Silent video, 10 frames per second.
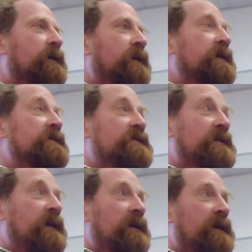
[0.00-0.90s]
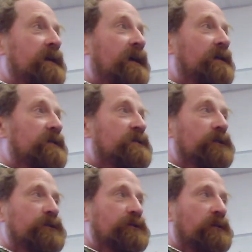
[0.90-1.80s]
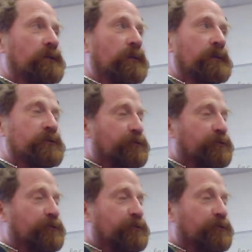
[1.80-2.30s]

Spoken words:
They had this notion that all those